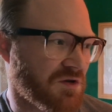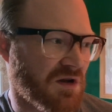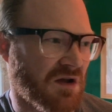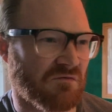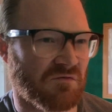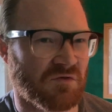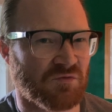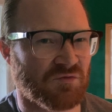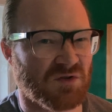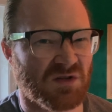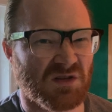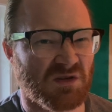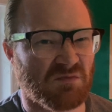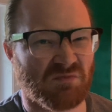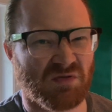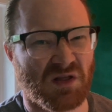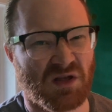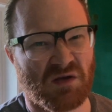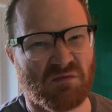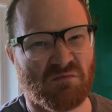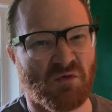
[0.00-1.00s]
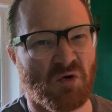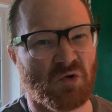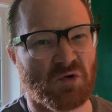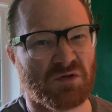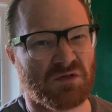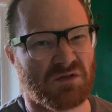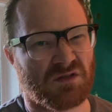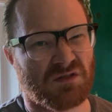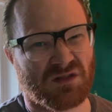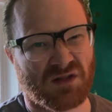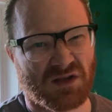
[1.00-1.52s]
never really play more
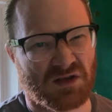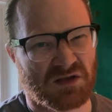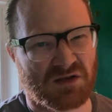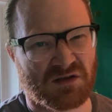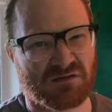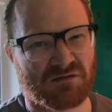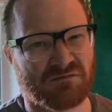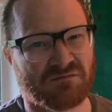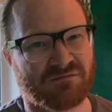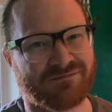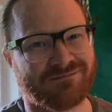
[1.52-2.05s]
than like